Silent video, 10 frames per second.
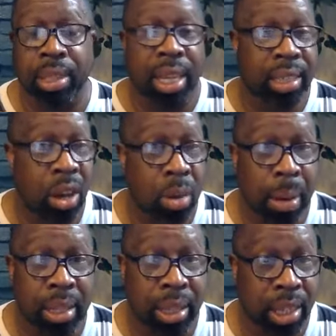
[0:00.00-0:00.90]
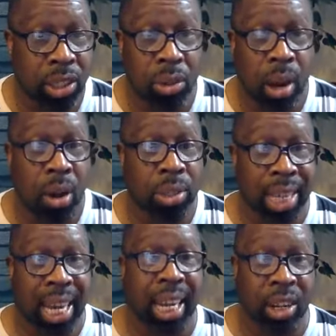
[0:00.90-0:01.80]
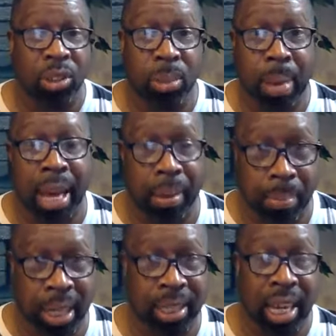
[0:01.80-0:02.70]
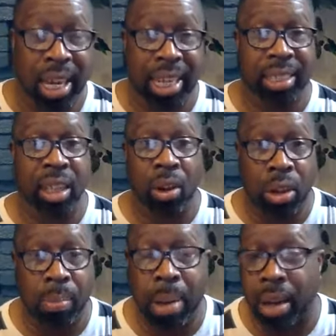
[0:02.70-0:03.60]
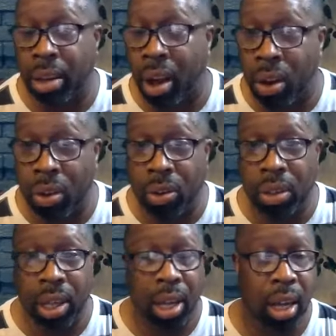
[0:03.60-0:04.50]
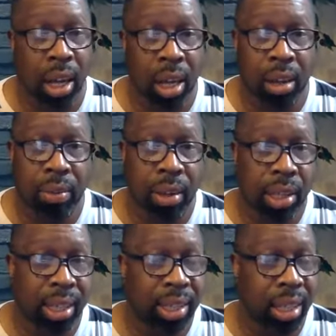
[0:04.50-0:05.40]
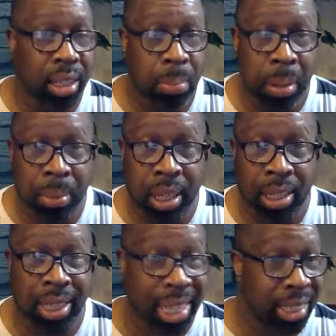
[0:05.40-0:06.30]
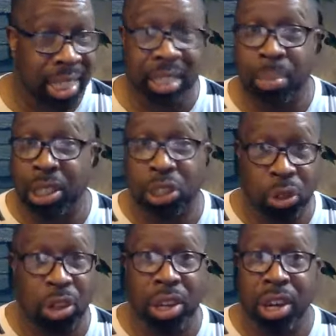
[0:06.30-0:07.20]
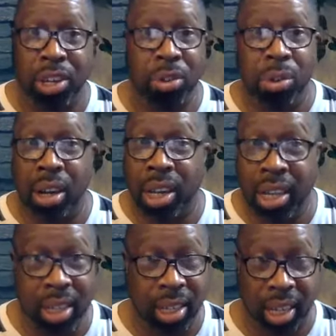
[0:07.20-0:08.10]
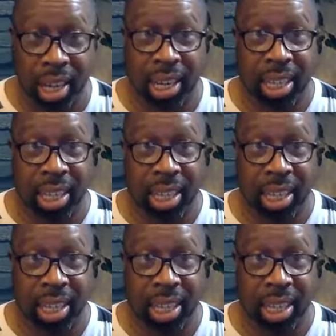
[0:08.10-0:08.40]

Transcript: Let's talk about the things you lost getting those back in place. Let's talk about all of the things people done to. You. Let's let's make sure you are good again.